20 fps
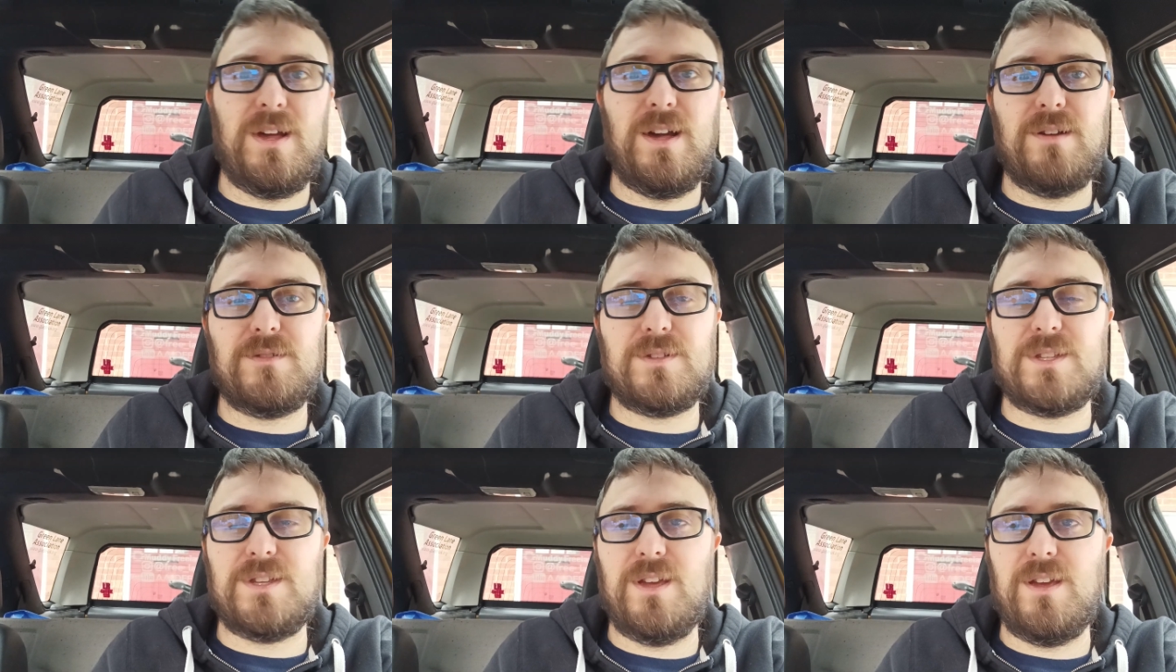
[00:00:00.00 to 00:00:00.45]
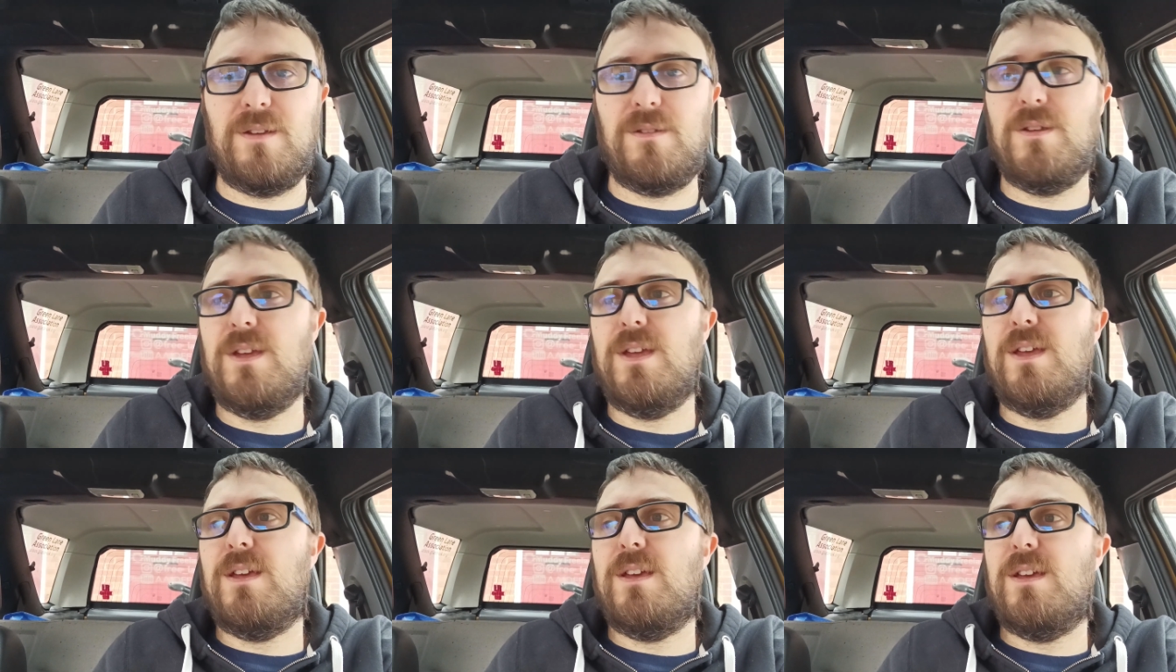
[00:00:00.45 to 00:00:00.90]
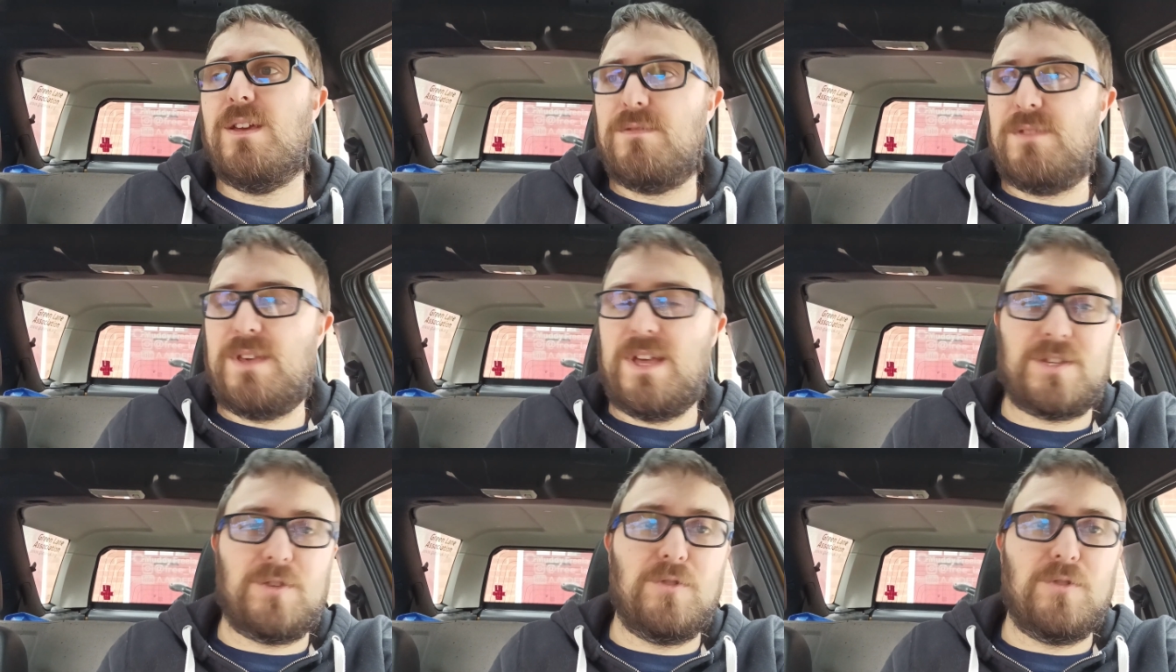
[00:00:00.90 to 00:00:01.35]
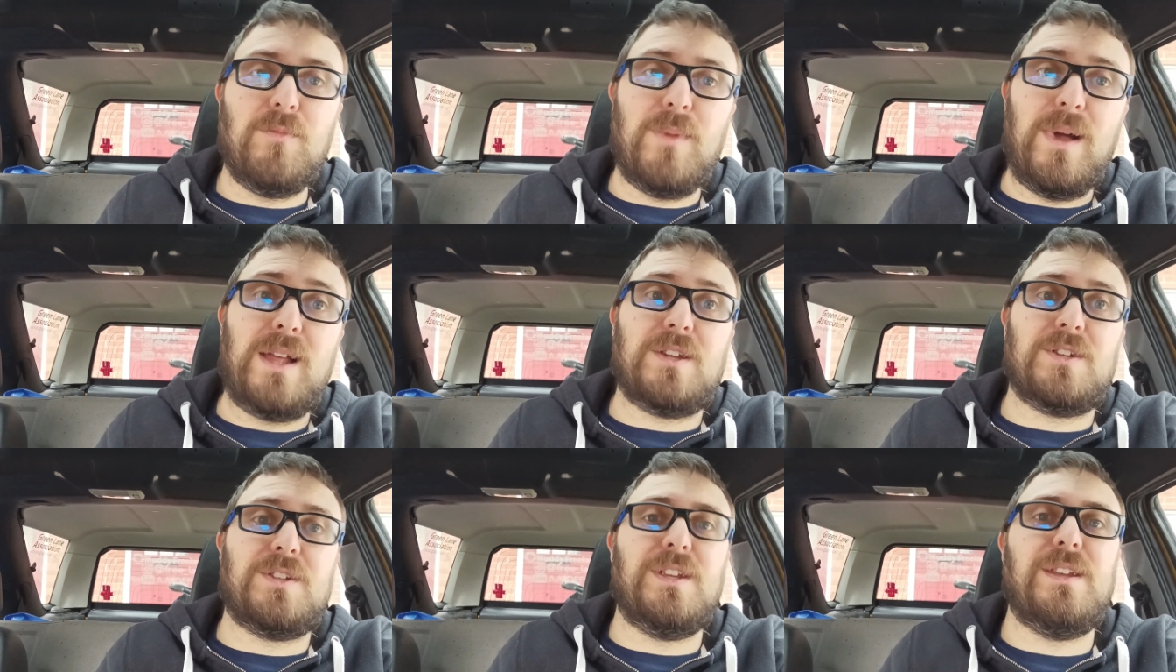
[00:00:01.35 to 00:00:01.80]
So that's all
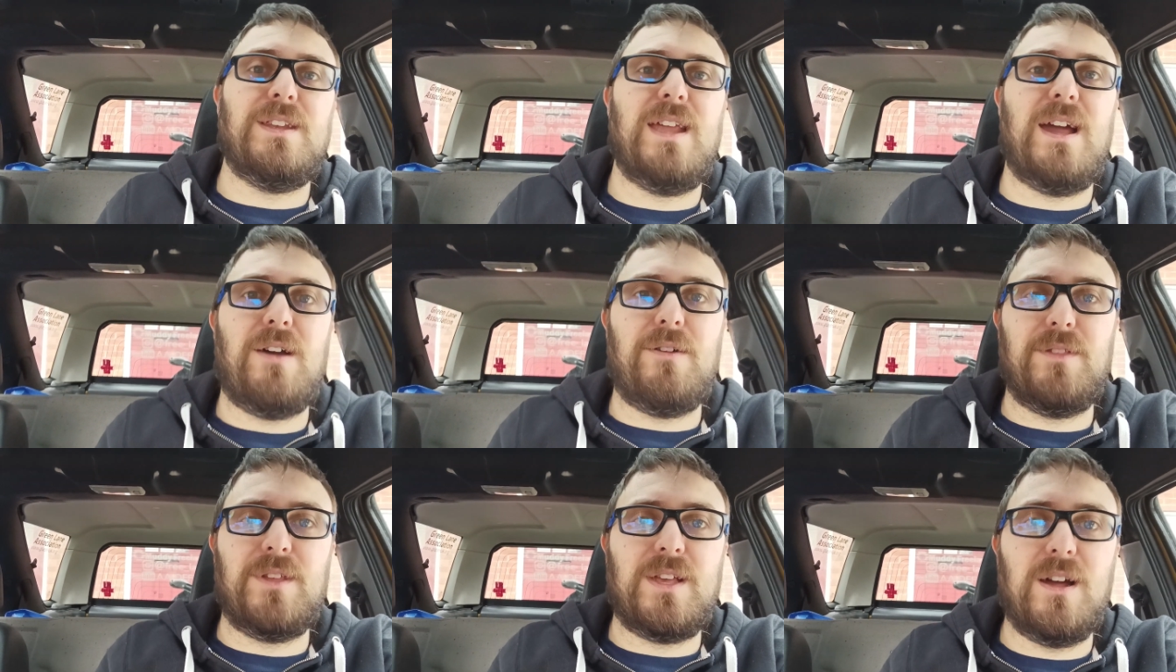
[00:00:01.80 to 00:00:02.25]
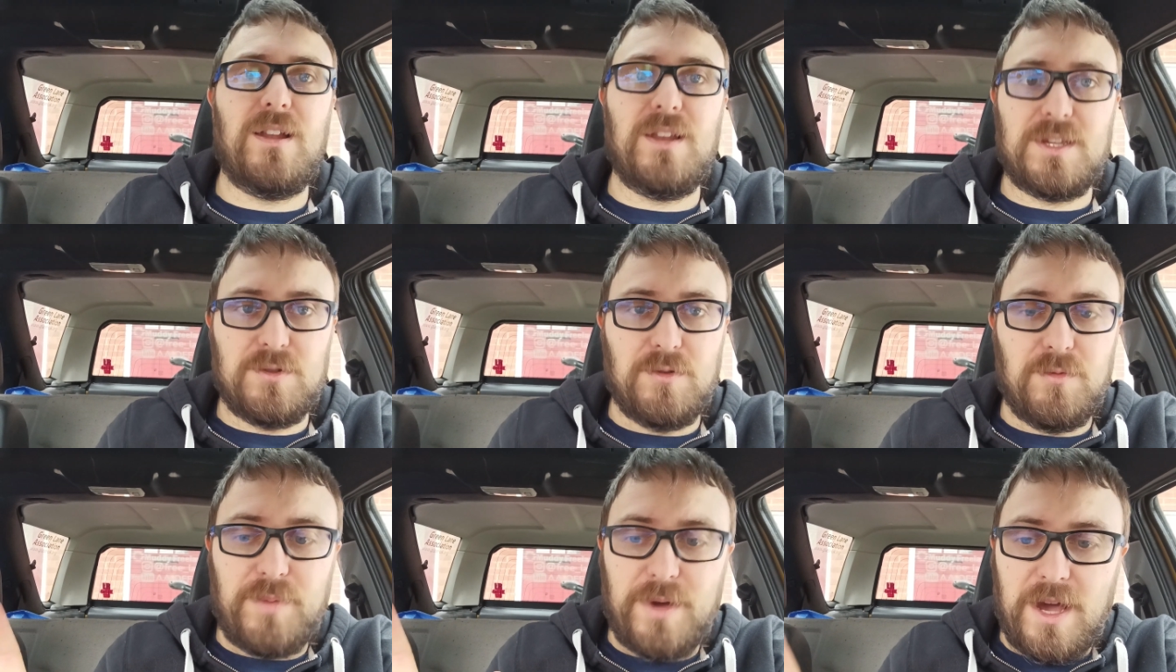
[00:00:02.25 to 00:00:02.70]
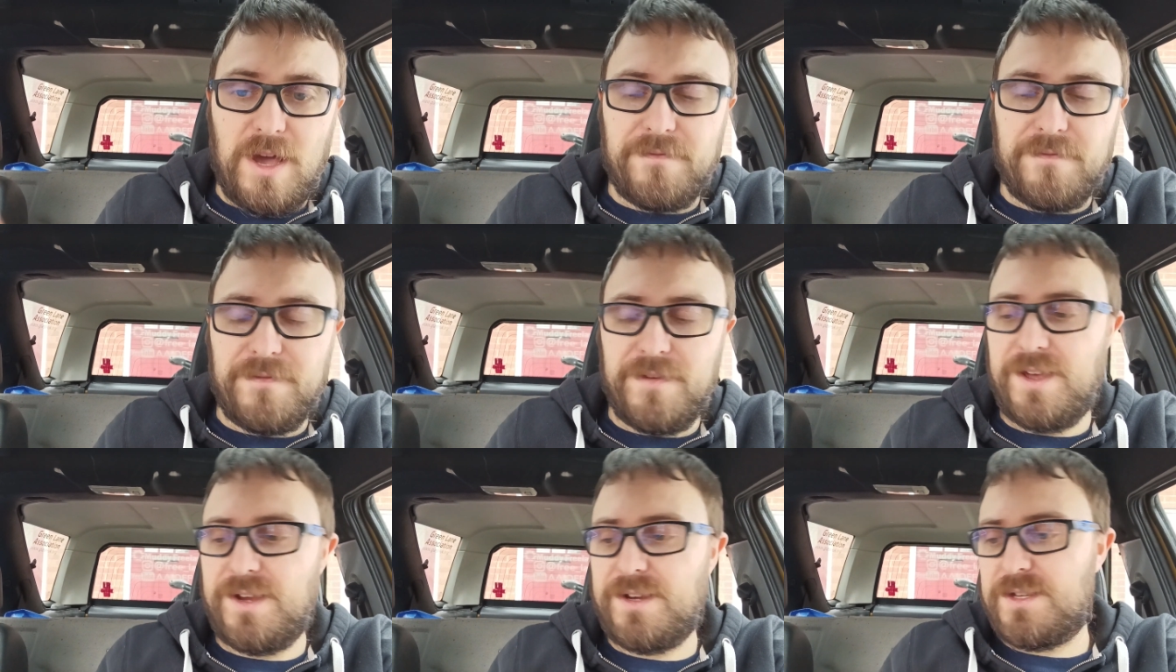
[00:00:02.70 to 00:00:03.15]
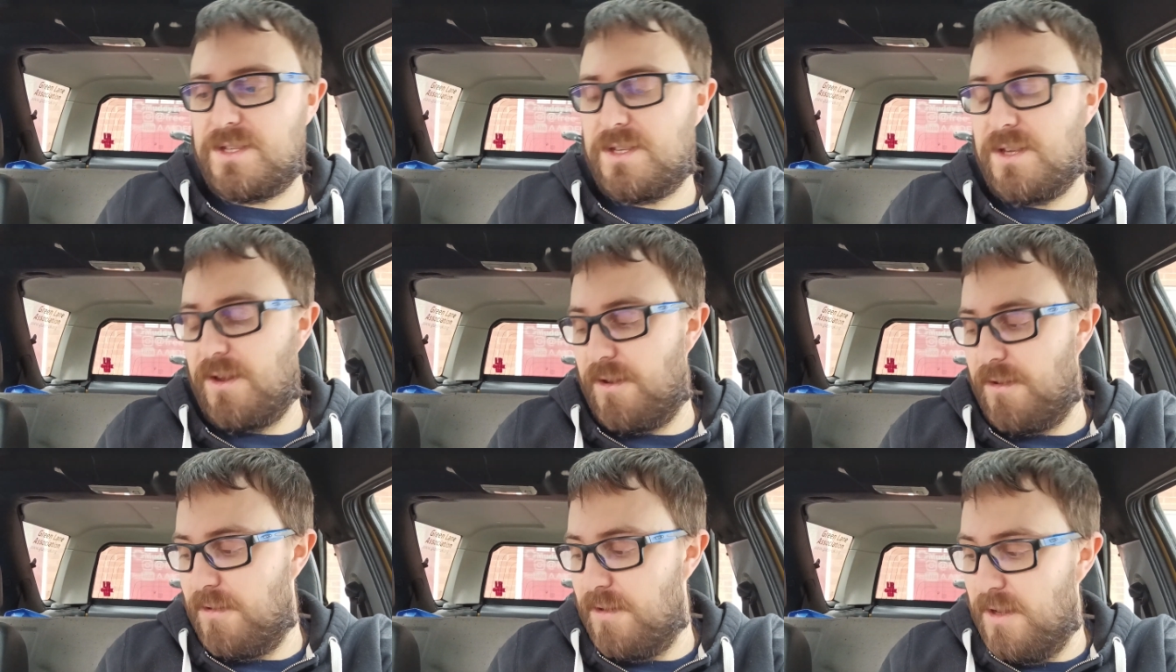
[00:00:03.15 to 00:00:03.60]
matched in now and the colour's all perfect. So
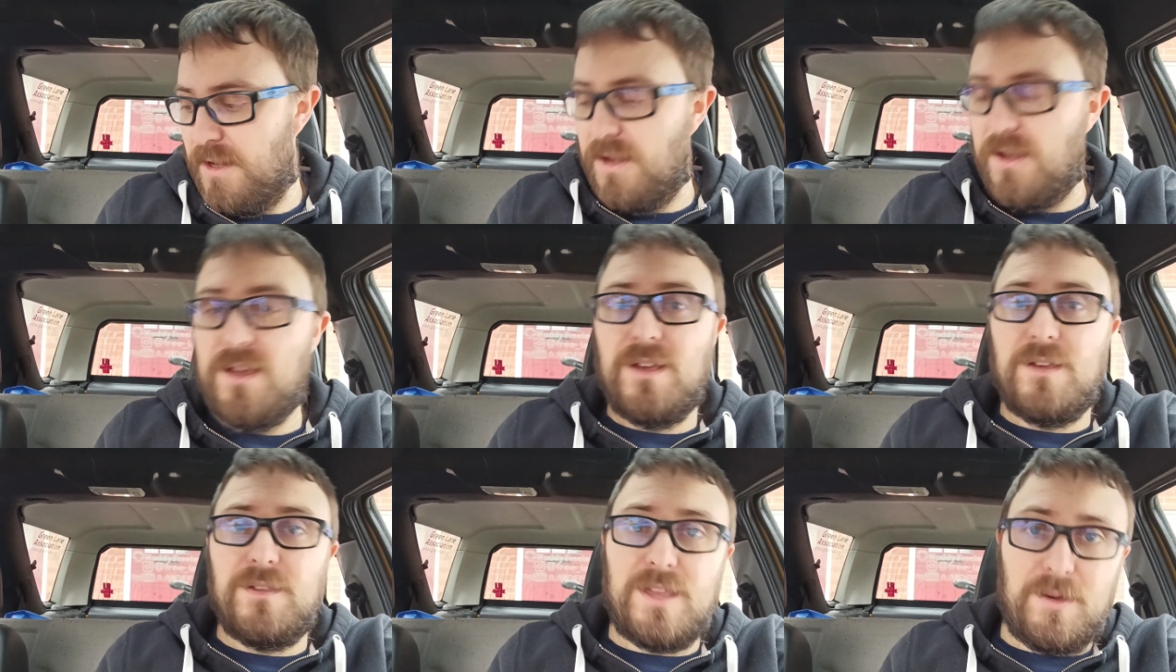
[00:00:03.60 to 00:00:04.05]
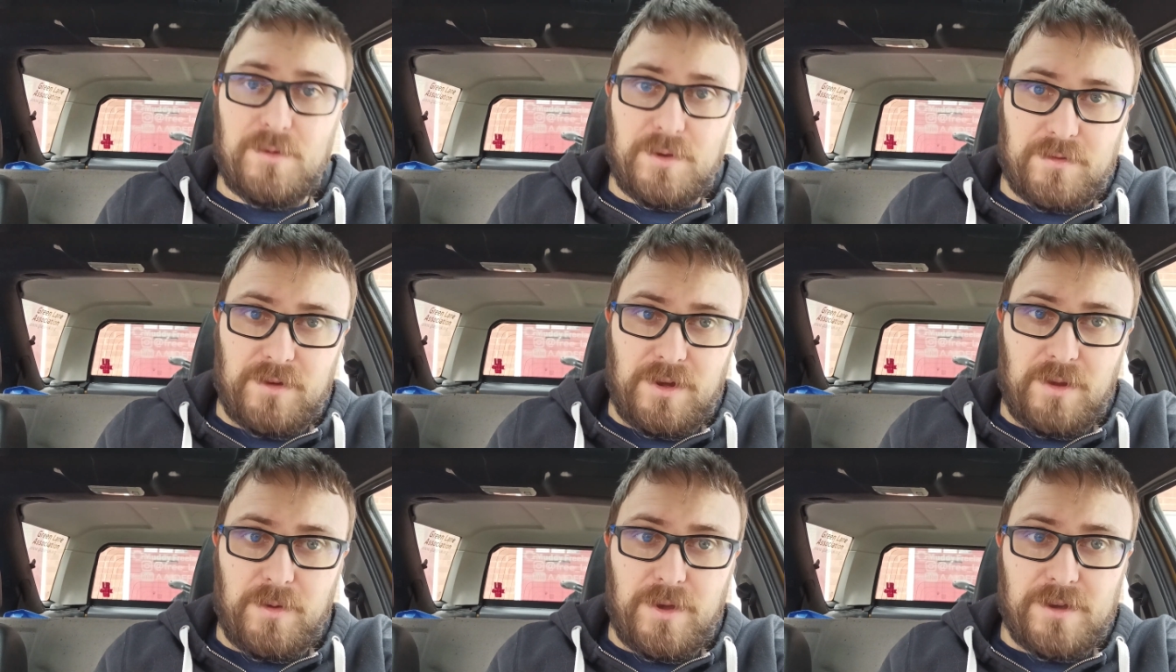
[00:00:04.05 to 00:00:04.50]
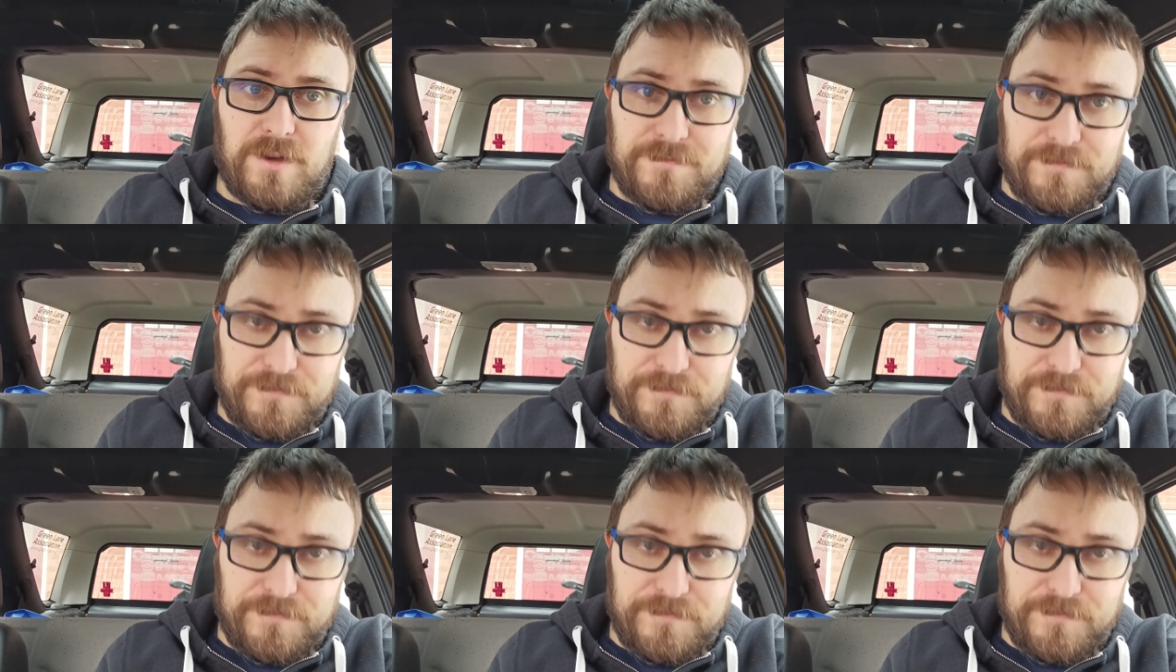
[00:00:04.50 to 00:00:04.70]
that worked really well.